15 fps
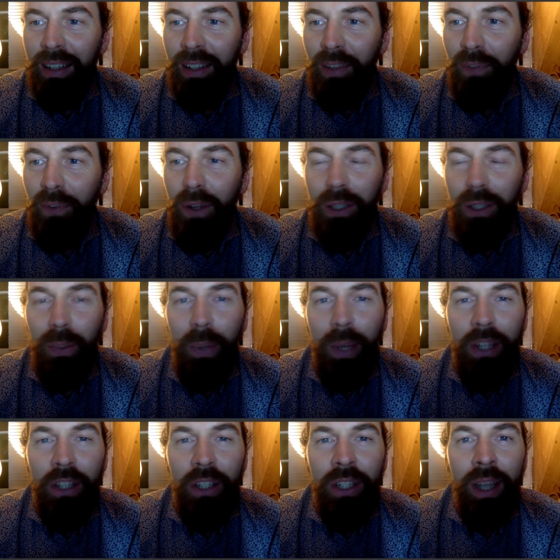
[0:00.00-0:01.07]
The first
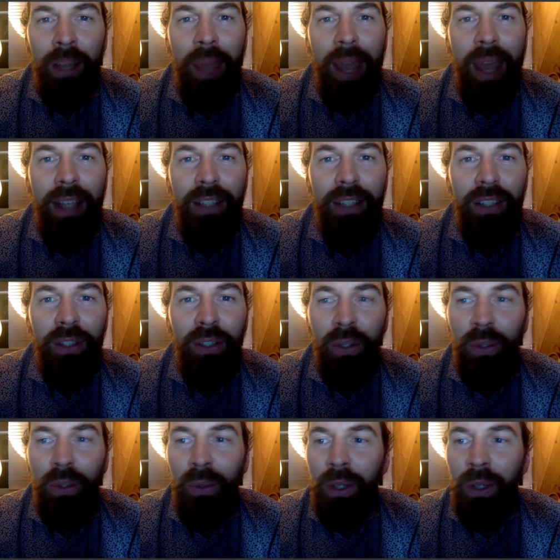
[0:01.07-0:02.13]
question I'm asking
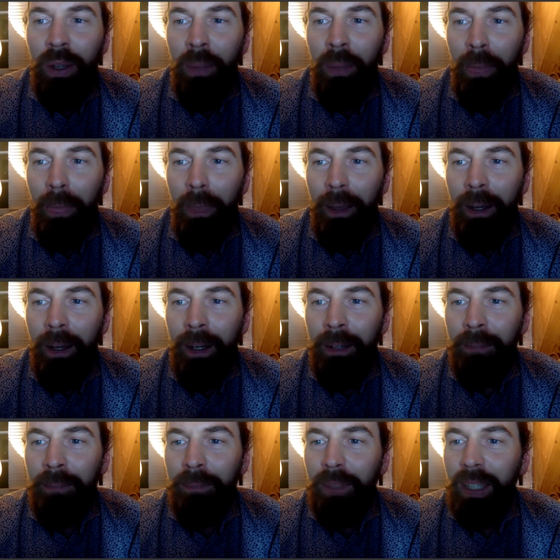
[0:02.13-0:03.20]
you
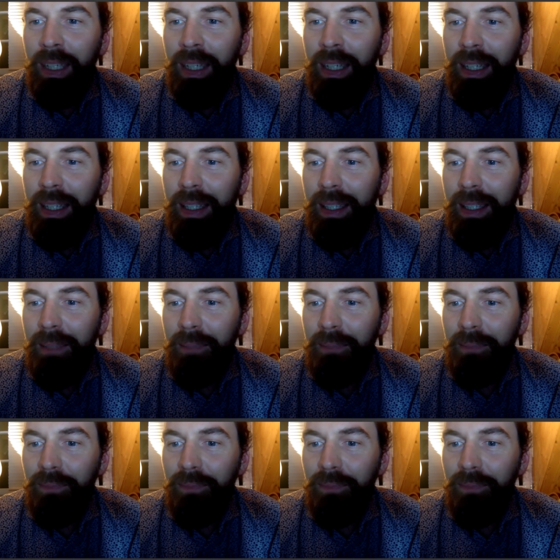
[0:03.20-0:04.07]
is